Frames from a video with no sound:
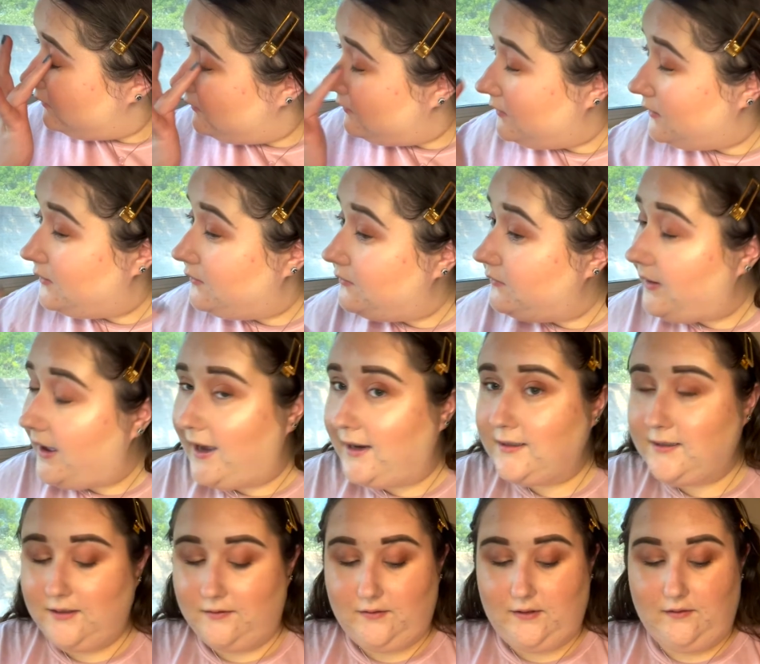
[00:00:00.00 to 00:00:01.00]
The
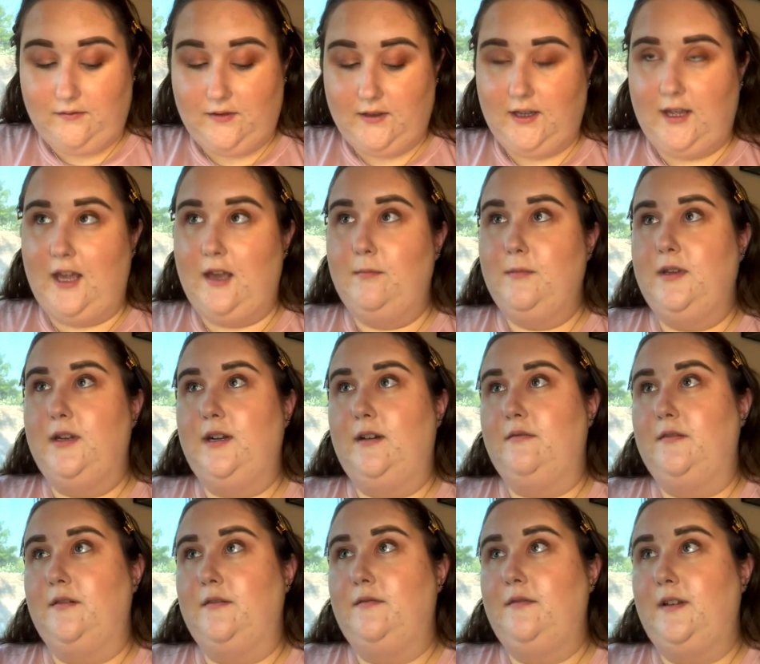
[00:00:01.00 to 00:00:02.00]
fact of if the game had
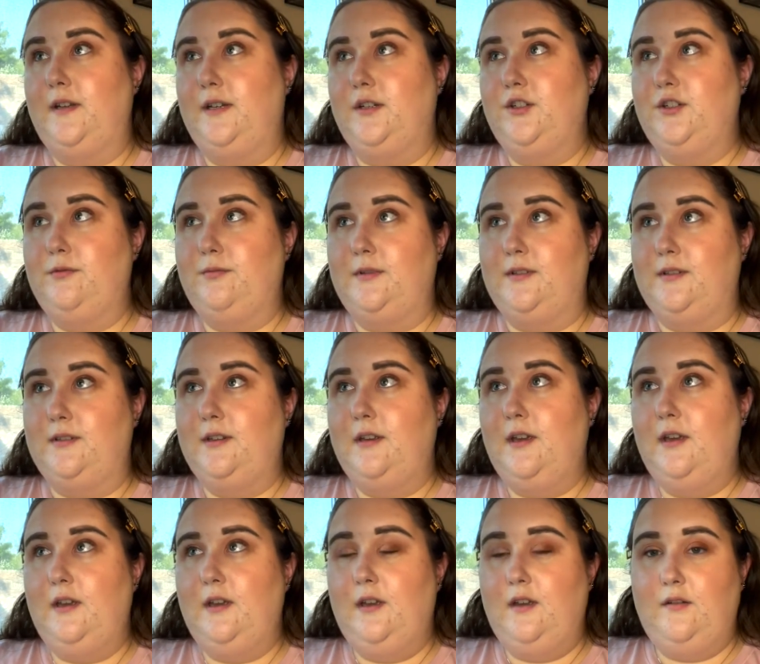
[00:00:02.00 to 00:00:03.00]
ever finished was
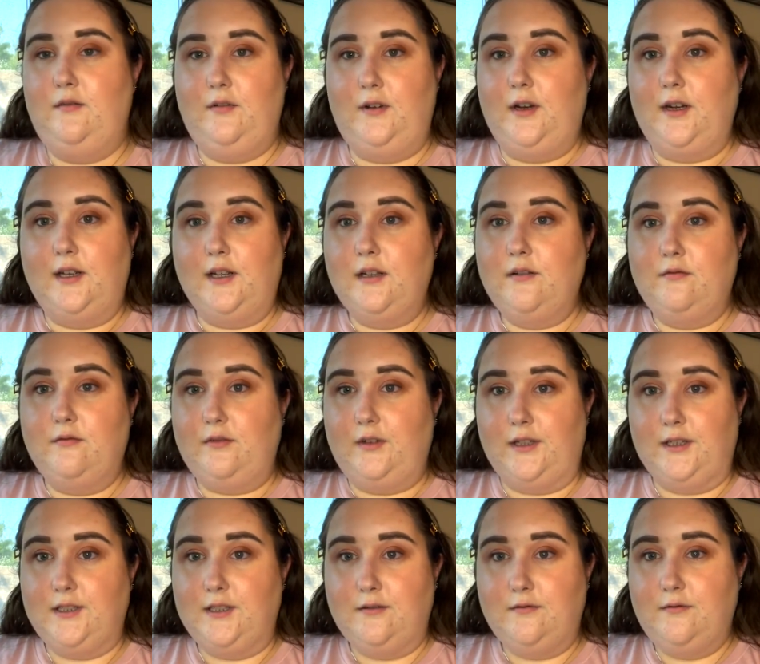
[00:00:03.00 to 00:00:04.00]
very
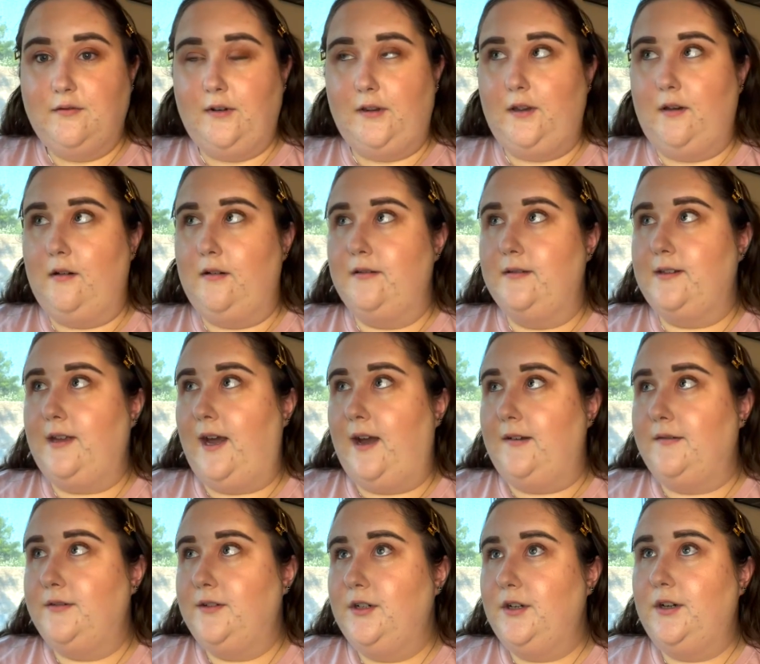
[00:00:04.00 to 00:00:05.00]
conflicted for years
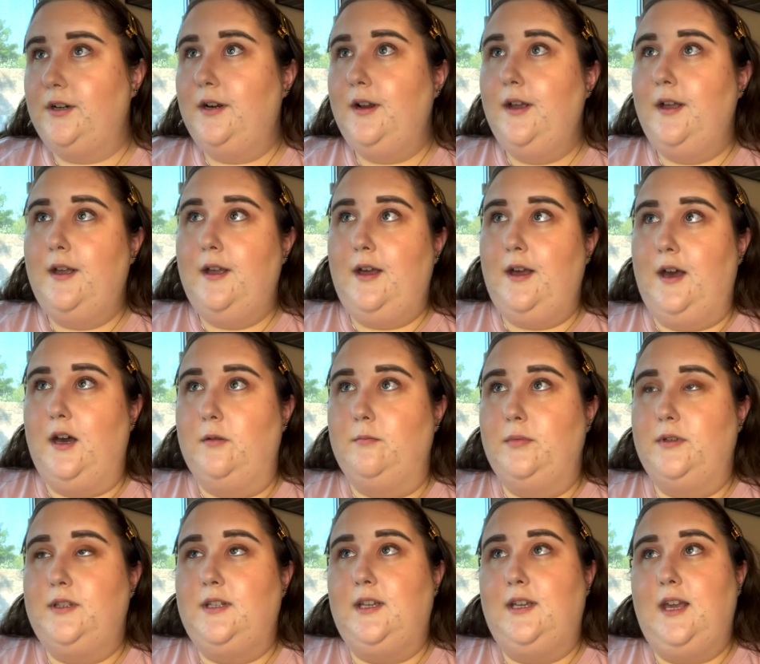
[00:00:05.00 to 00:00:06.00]
after,
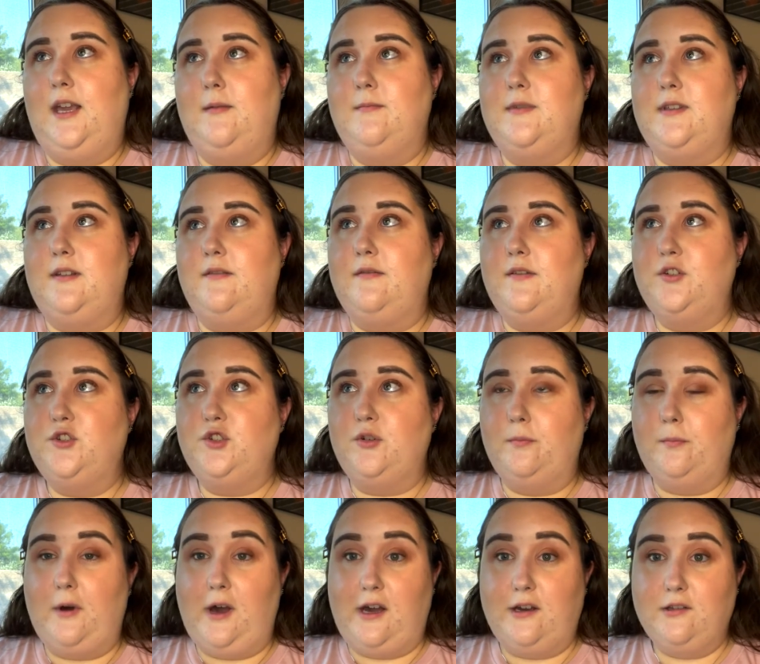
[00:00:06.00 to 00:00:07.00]
but the game's official
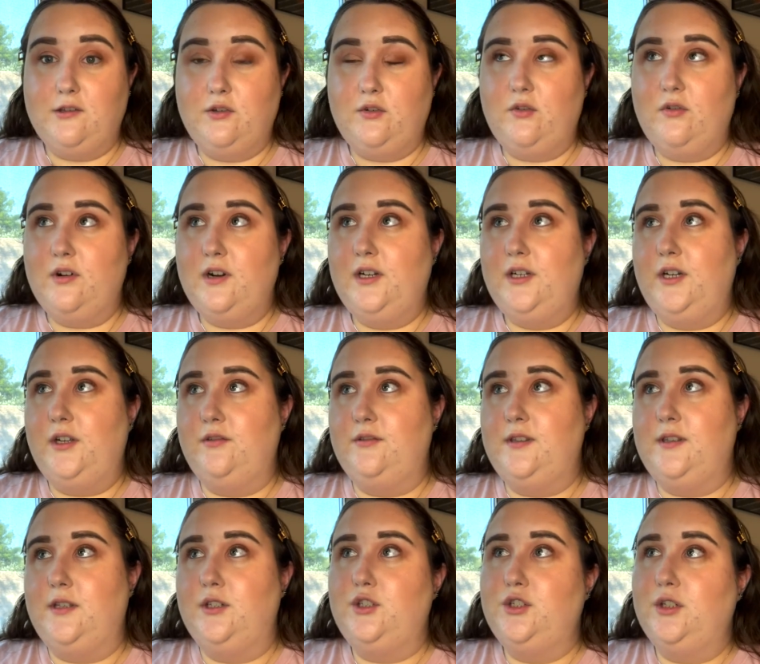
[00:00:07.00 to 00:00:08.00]
box score notes
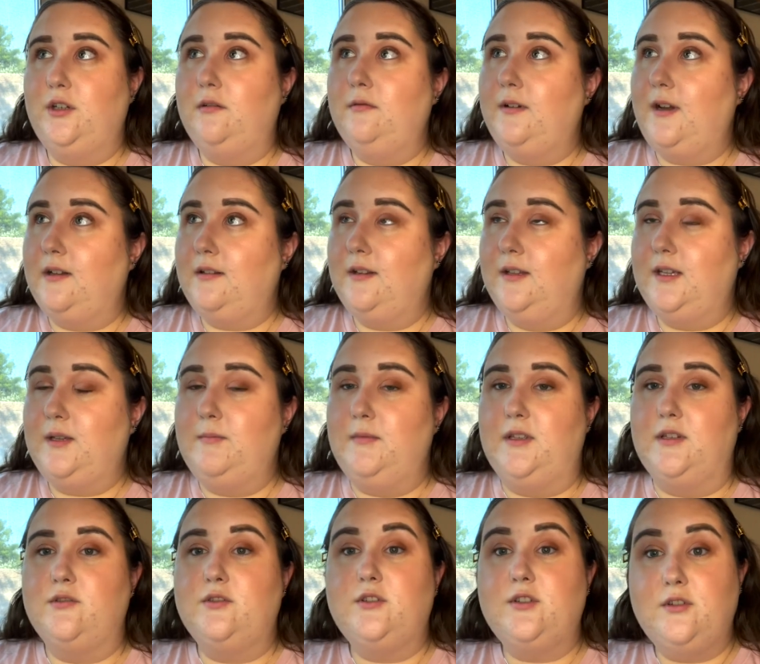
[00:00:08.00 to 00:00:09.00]
that Joe Ruklick
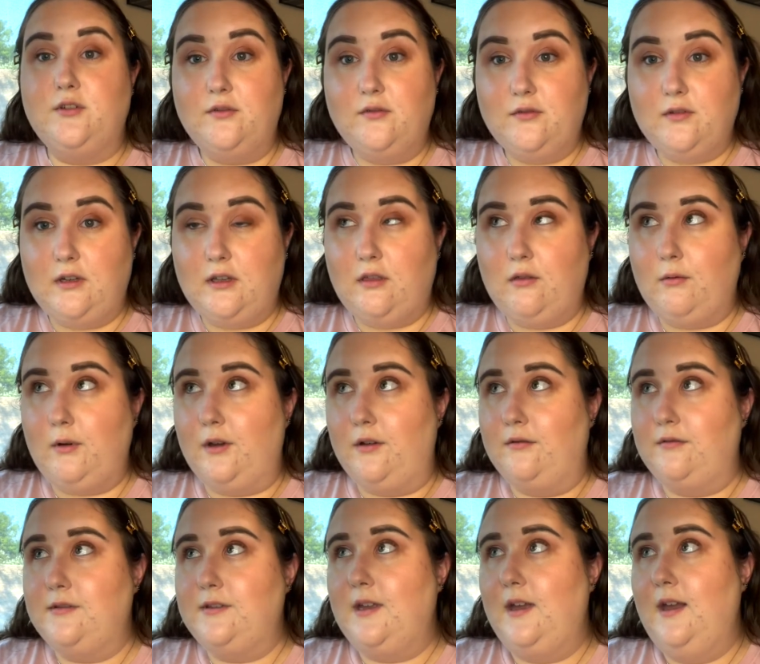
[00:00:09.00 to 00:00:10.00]
missed two free
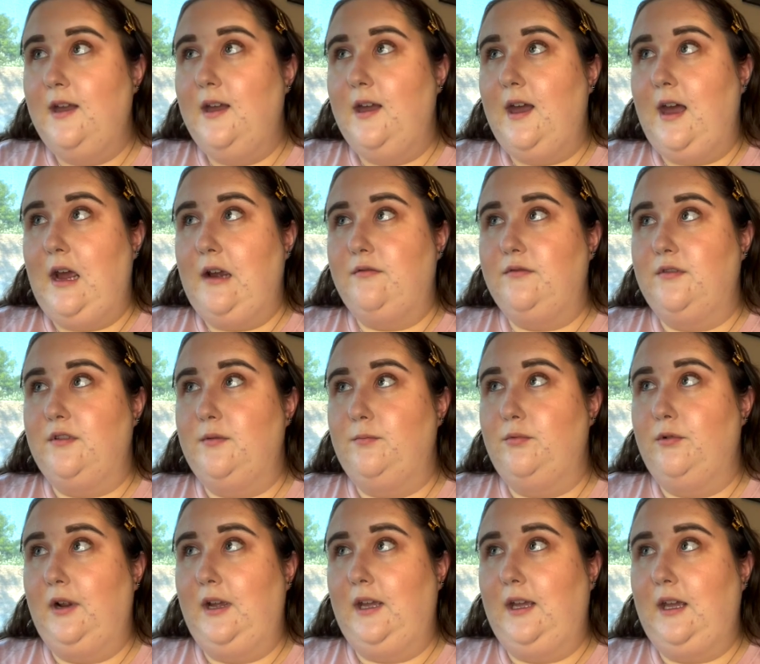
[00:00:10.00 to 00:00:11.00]
throws after the
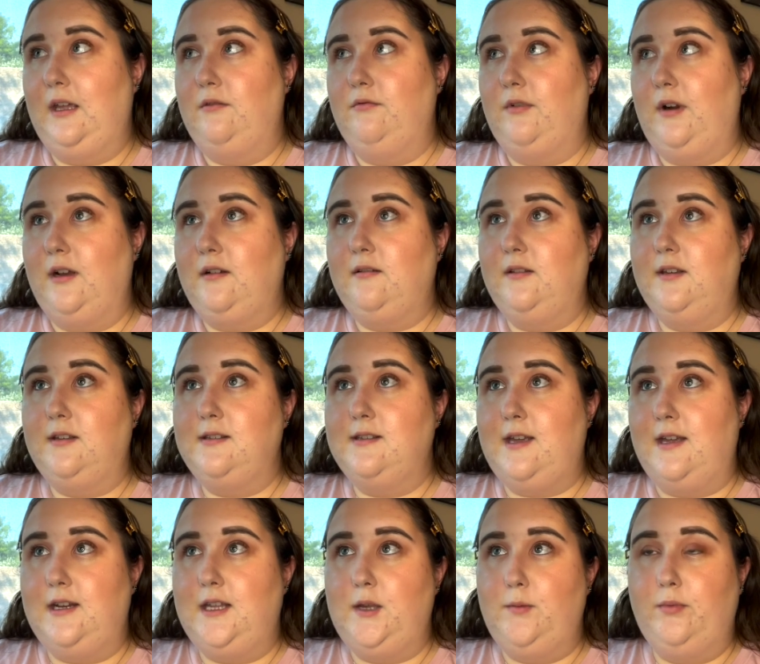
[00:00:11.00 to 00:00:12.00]
break, and Ruklick
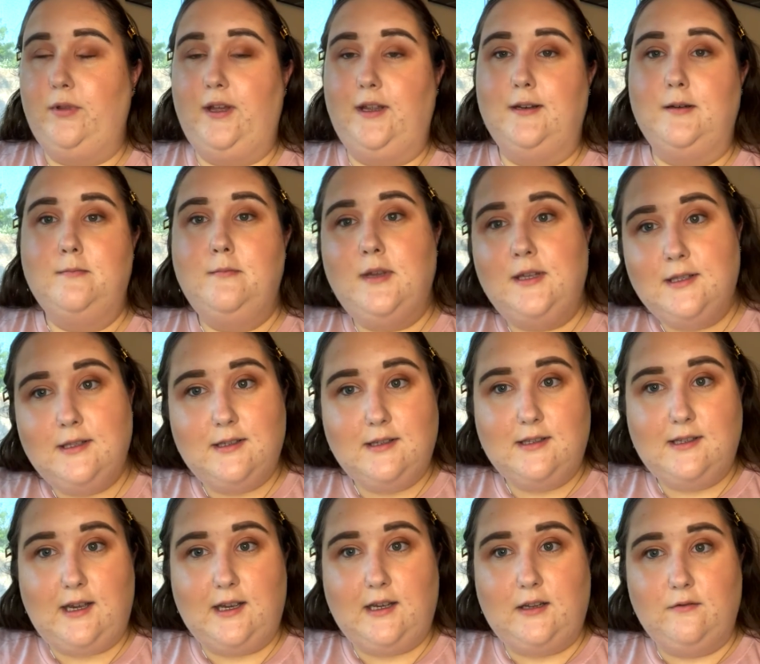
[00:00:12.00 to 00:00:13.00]
said he planned to miss a
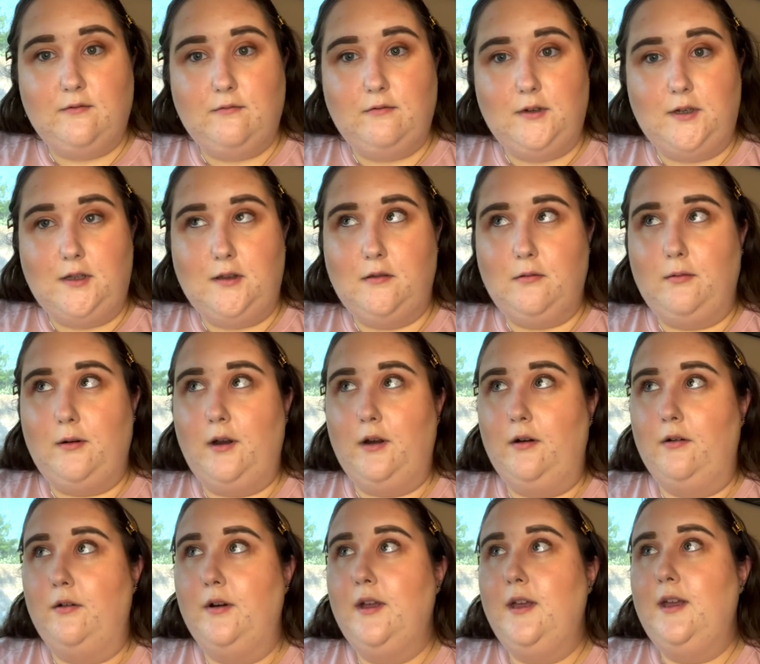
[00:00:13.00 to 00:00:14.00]
second free
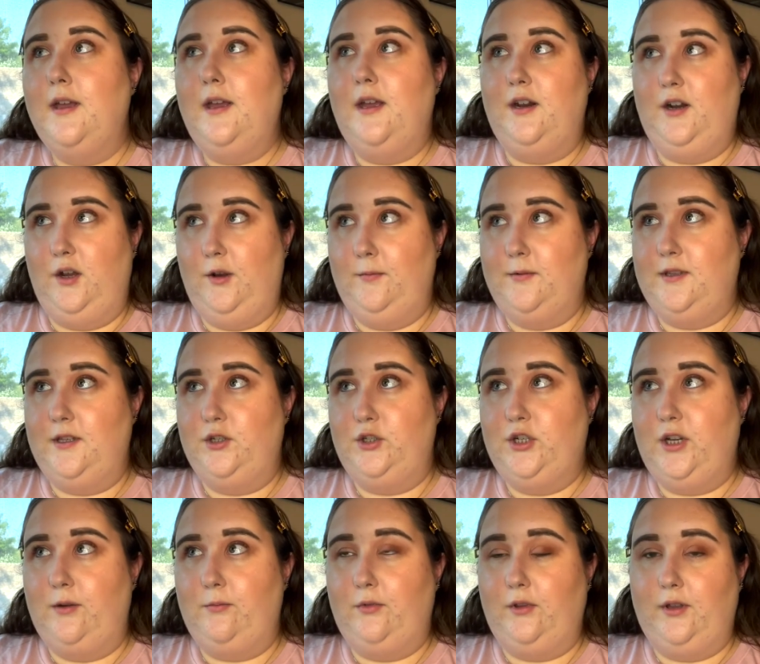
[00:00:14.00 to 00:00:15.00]
throw in hopes that
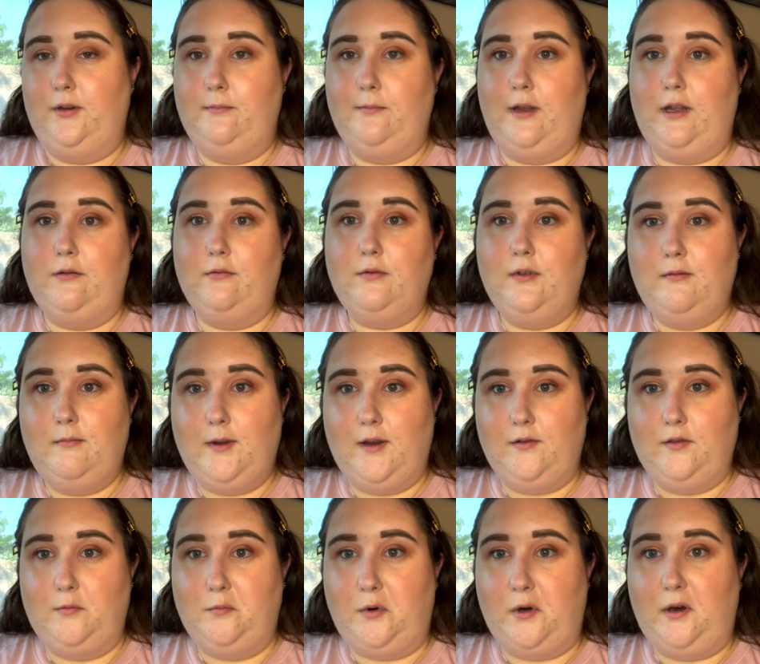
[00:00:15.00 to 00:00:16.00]
Chamberlain might
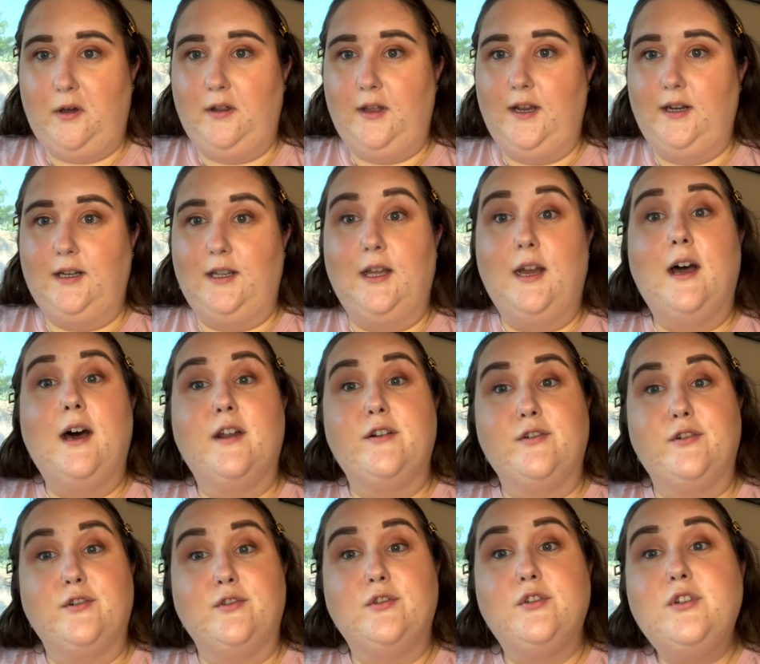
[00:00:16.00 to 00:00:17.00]
rebound the ball and get
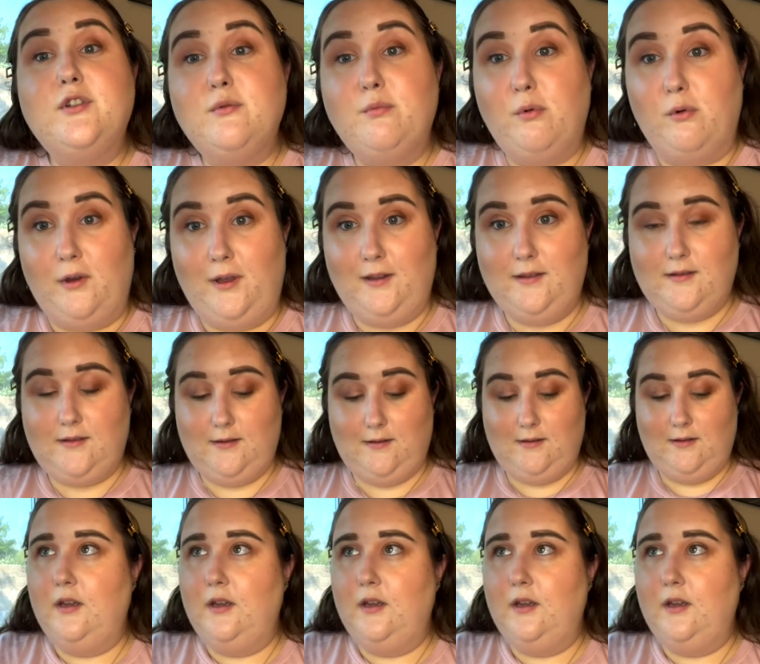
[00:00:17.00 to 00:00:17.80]
102 points.